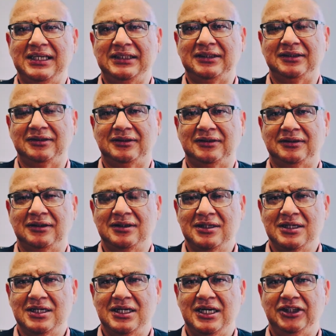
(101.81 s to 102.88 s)
lessons,
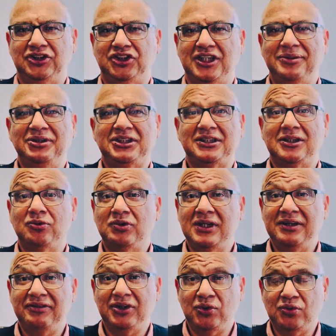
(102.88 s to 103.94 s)
and Jamie still
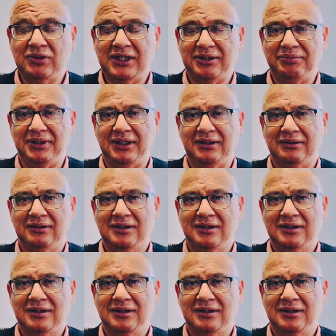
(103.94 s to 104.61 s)
wouldn't even look at me.